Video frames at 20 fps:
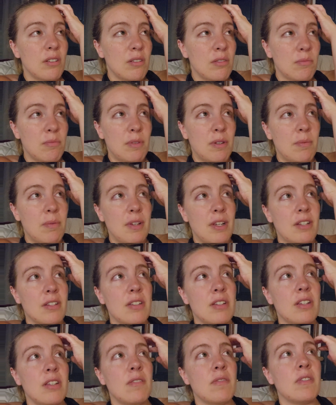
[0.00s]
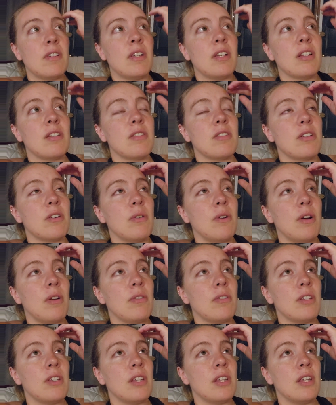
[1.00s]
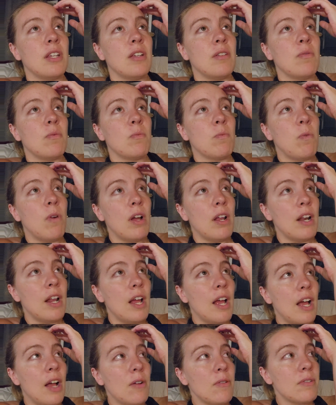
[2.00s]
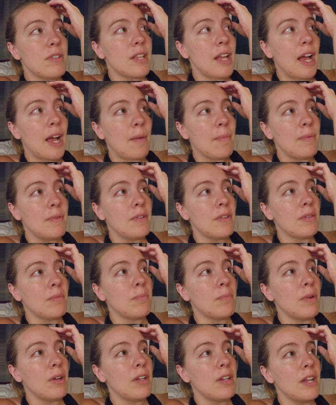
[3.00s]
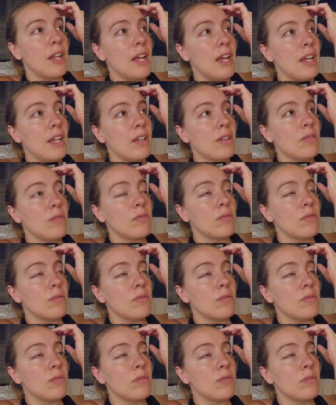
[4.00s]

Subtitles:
Maybe I didn't even get to go out to eat. What else happened on Monday?